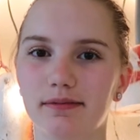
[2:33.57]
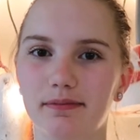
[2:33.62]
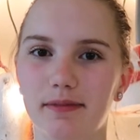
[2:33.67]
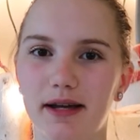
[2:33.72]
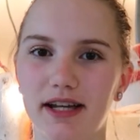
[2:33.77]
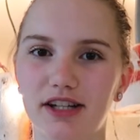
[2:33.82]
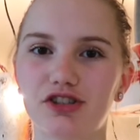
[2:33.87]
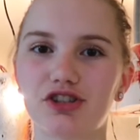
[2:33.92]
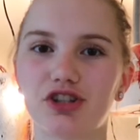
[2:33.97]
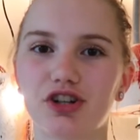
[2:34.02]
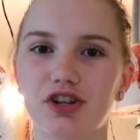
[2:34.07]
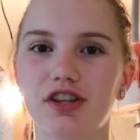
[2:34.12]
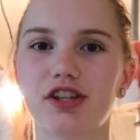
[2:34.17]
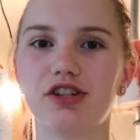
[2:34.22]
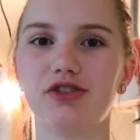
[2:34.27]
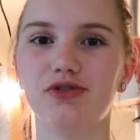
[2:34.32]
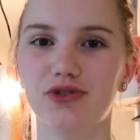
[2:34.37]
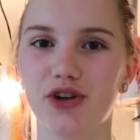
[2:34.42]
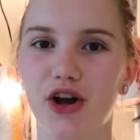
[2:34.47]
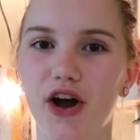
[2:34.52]
make sure that
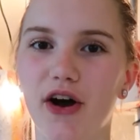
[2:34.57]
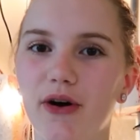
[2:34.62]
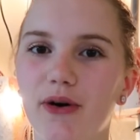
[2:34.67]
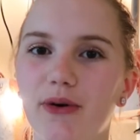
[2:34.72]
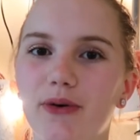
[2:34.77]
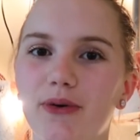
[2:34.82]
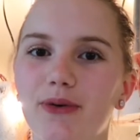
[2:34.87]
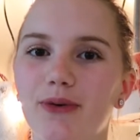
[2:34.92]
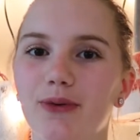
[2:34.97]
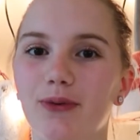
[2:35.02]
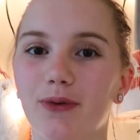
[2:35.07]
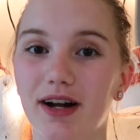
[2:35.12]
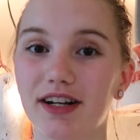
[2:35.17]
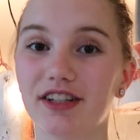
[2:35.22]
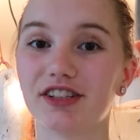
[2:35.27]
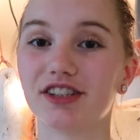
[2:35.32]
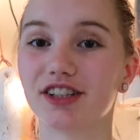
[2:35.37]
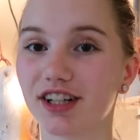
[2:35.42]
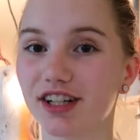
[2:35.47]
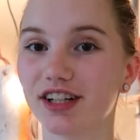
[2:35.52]
you know when
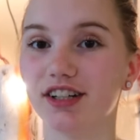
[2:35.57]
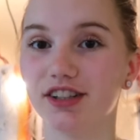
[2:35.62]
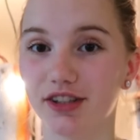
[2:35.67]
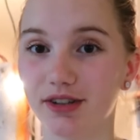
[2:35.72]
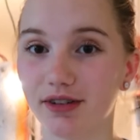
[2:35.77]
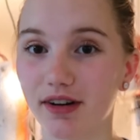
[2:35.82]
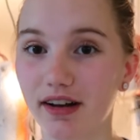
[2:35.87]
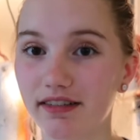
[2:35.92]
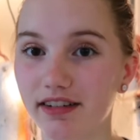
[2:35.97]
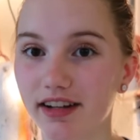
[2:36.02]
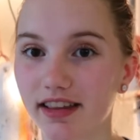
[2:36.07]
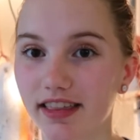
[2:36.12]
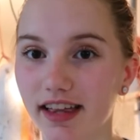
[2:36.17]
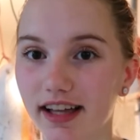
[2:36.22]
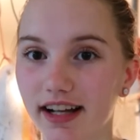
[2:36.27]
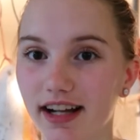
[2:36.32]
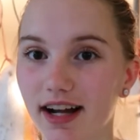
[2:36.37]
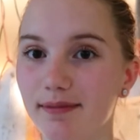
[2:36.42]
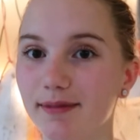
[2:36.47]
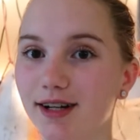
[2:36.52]
you're gonna do
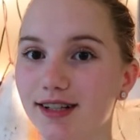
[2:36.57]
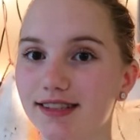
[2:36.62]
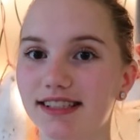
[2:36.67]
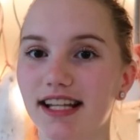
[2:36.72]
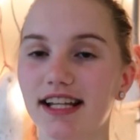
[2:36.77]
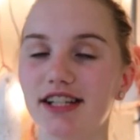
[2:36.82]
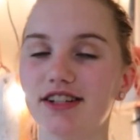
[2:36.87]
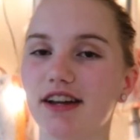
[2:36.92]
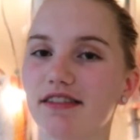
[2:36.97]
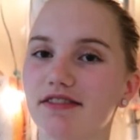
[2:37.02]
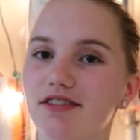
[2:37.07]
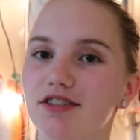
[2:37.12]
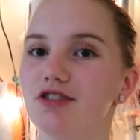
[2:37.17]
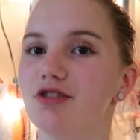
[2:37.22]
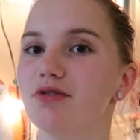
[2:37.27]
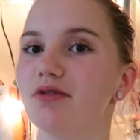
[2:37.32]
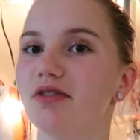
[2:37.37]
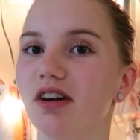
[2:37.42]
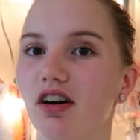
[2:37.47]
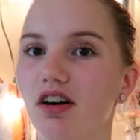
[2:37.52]
everything. I'm not saying you have to
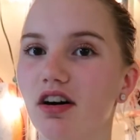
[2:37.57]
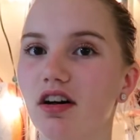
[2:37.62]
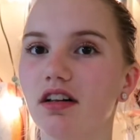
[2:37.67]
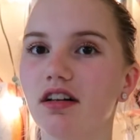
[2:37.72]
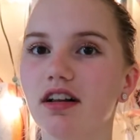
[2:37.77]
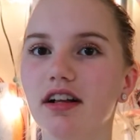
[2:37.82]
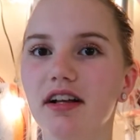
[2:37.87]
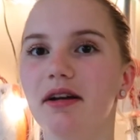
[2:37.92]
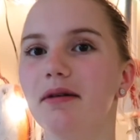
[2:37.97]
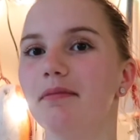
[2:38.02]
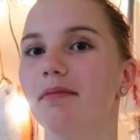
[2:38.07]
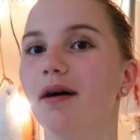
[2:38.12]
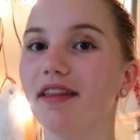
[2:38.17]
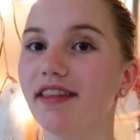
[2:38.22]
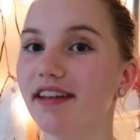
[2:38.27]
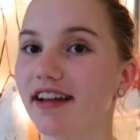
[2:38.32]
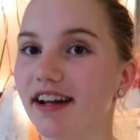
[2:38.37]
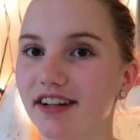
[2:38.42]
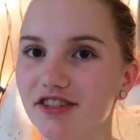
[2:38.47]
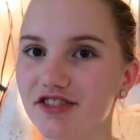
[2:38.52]
do it all by
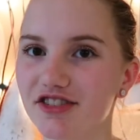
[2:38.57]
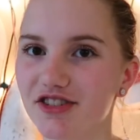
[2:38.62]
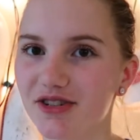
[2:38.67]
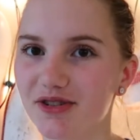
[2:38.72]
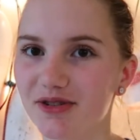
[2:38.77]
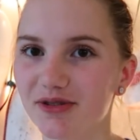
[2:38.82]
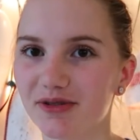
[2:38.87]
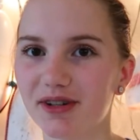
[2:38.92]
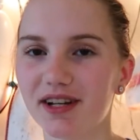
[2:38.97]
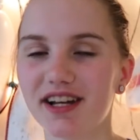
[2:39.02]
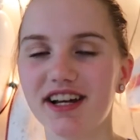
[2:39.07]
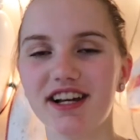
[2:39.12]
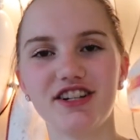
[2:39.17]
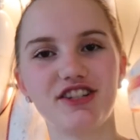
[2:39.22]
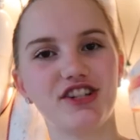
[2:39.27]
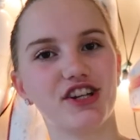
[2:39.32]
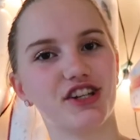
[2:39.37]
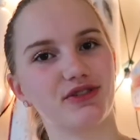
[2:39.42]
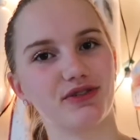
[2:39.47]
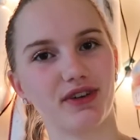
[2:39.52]
the end of June.
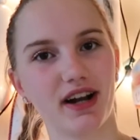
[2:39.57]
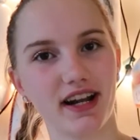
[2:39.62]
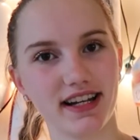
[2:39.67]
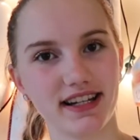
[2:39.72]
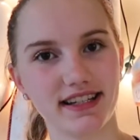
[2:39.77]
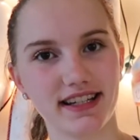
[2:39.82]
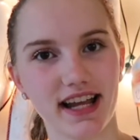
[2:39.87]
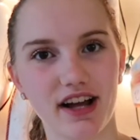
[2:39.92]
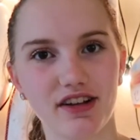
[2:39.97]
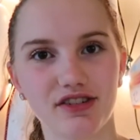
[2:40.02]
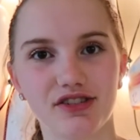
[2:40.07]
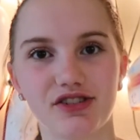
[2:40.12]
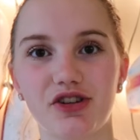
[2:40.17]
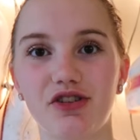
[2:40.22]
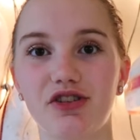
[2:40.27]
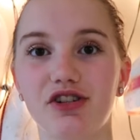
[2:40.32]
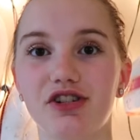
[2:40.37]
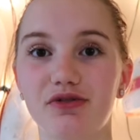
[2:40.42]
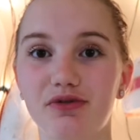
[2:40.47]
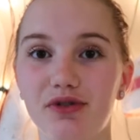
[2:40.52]
Just write it down so
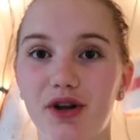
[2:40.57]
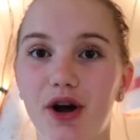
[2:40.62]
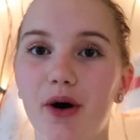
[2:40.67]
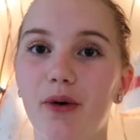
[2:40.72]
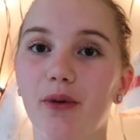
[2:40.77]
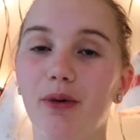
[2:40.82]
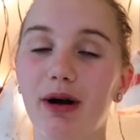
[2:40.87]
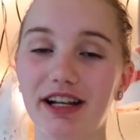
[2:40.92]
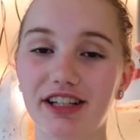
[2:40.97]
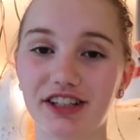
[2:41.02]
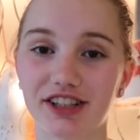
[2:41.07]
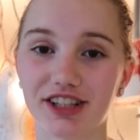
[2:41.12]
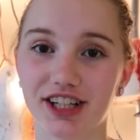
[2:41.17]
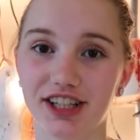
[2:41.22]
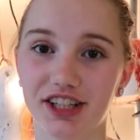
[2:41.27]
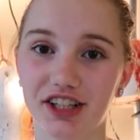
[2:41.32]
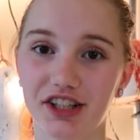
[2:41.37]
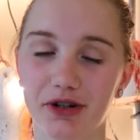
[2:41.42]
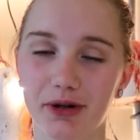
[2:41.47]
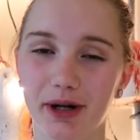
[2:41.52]
that you know when you're
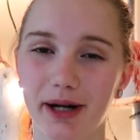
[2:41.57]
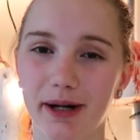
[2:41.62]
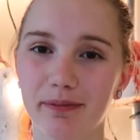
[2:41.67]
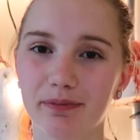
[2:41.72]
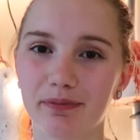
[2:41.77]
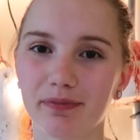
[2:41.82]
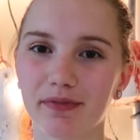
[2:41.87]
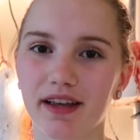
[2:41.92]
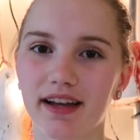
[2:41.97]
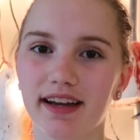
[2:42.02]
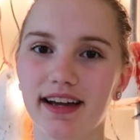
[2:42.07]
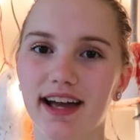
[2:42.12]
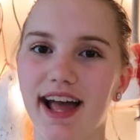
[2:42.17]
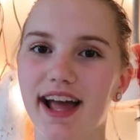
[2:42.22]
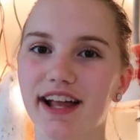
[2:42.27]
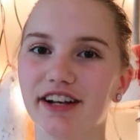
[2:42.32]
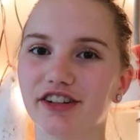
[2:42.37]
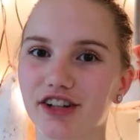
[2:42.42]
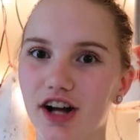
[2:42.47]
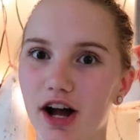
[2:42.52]
gonna do it
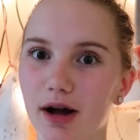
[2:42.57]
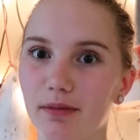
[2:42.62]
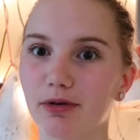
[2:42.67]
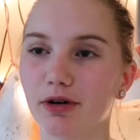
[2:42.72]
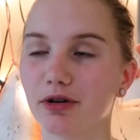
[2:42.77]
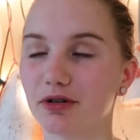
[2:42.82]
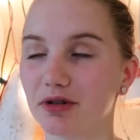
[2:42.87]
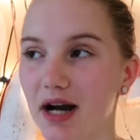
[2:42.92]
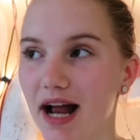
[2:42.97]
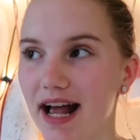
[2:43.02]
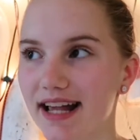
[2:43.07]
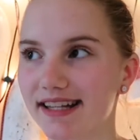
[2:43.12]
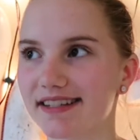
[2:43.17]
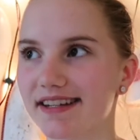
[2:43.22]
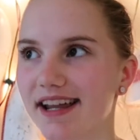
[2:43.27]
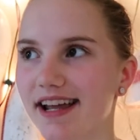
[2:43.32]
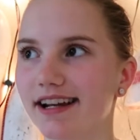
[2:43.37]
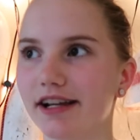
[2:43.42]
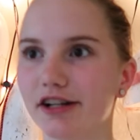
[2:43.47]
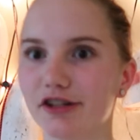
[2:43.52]
and you're not
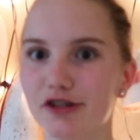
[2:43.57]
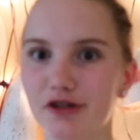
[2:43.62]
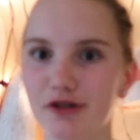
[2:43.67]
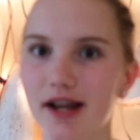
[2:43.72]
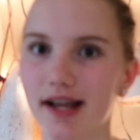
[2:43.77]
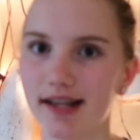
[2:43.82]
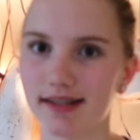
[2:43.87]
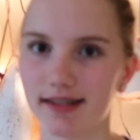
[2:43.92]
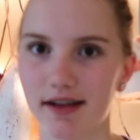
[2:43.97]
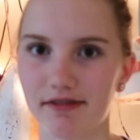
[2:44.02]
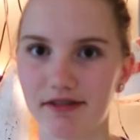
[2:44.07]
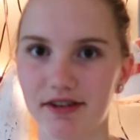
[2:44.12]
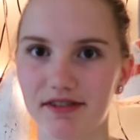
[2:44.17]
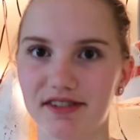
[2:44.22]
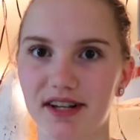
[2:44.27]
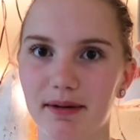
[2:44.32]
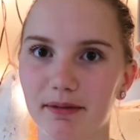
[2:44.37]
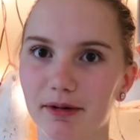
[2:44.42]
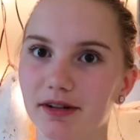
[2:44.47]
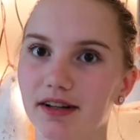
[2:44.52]
procrastinating 2 days left of
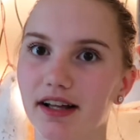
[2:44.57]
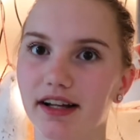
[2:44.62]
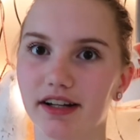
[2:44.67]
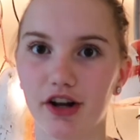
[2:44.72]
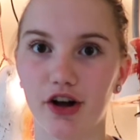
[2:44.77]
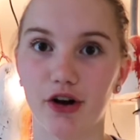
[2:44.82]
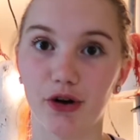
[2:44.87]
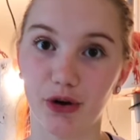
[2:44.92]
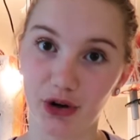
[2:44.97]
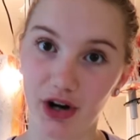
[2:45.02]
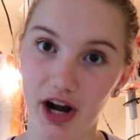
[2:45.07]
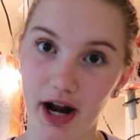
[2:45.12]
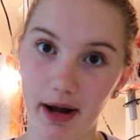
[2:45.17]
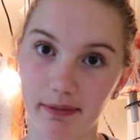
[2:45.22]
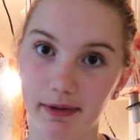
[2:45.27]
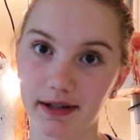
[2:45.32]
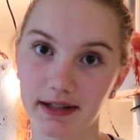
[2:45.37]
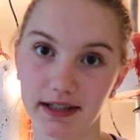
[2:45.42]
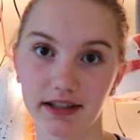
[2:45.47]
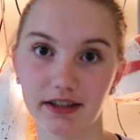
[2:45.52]
summer like, oh crap,
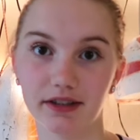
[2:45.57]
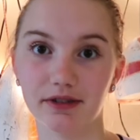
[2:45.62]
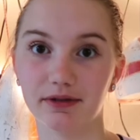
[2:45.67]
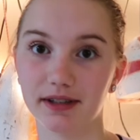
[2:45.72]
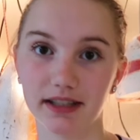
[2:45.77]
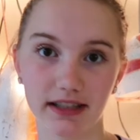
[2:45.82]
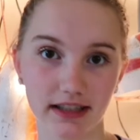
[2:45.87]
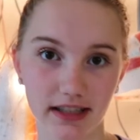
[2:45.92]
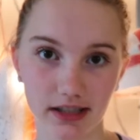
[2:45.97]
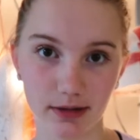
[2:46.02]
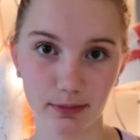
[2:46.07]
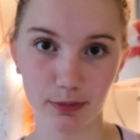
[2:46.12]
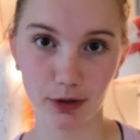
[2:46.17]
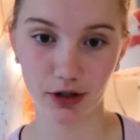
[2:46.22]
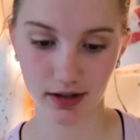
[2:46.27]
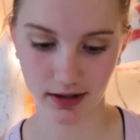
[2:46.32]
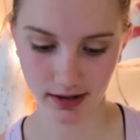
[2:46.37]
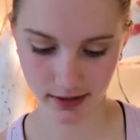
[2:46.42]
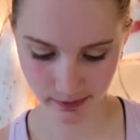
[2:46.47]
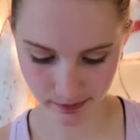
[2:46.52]
I need to read this
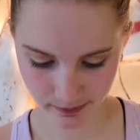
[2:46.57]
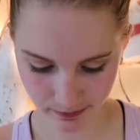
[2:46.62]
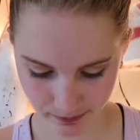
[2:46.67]
book.